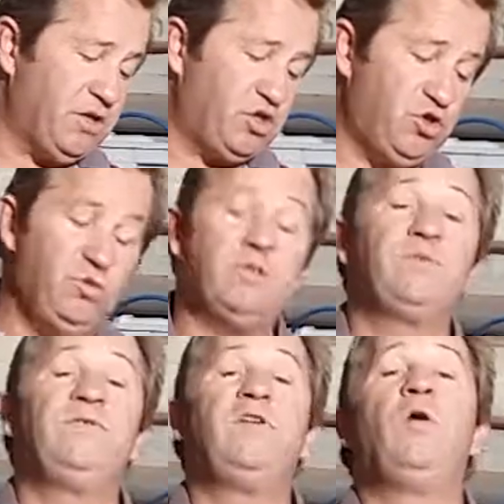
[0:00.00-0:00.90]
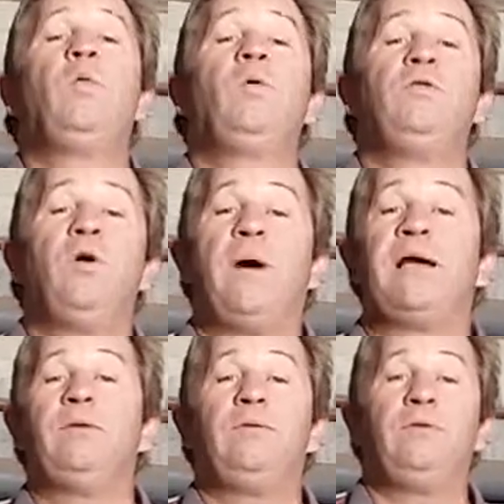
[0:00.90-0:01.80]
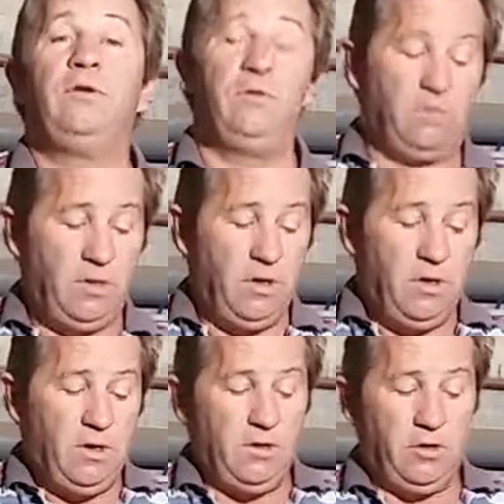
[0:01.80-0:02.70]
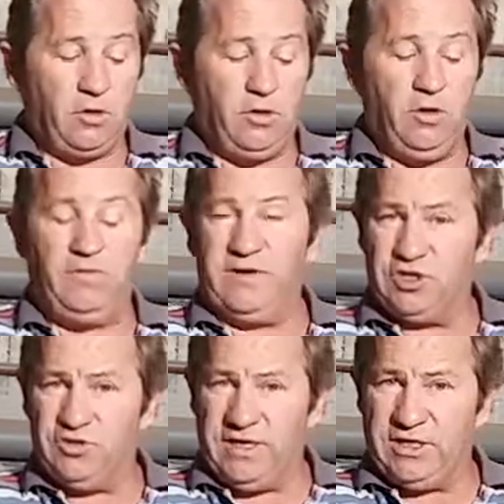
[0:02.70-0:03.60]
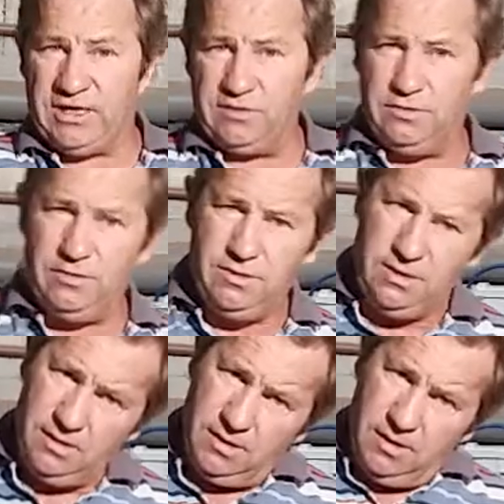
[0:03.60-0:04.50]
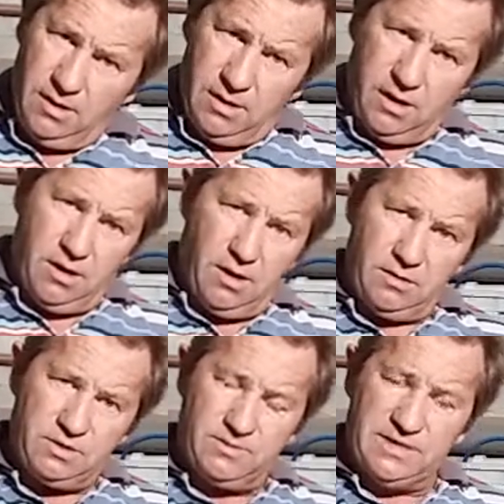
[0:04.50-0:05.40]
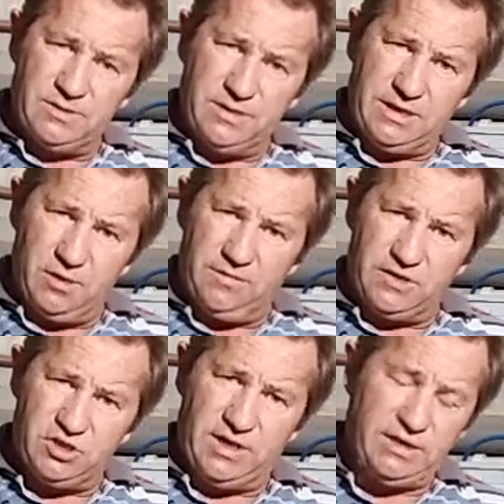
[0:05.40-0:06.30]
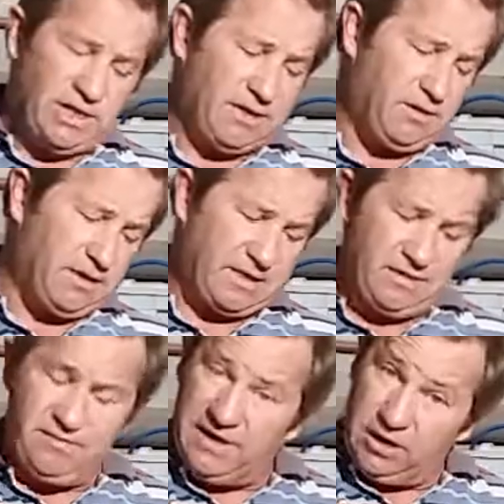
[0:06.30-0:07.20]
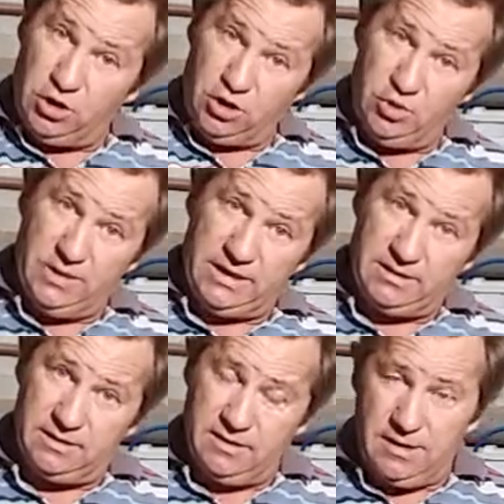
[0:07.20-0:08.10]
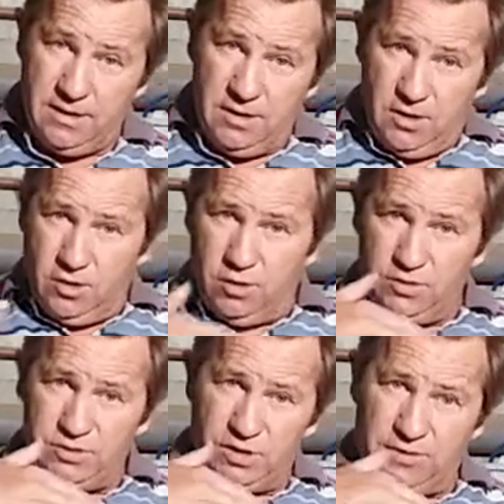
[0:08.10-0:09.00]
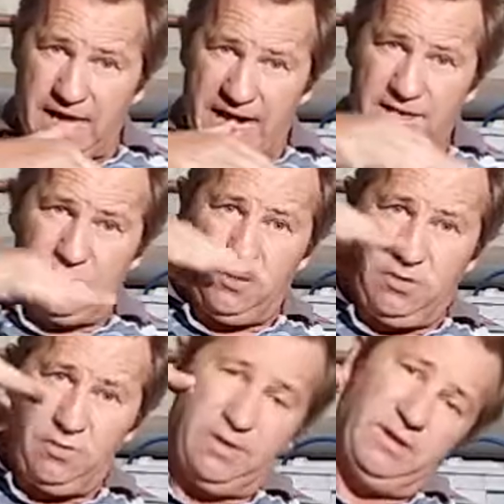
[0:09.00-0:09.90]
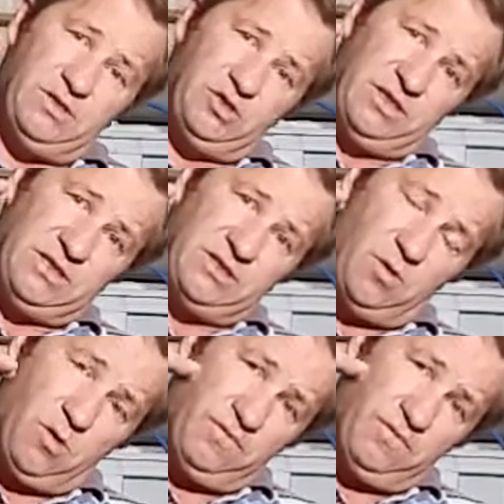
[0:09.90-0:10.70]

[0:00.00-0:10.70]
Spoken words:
tuners with no angle. They're not going off at a strange angle. Sometimes when they go off at a strange angle, it can affect your tuning. Also, the angle where the strings go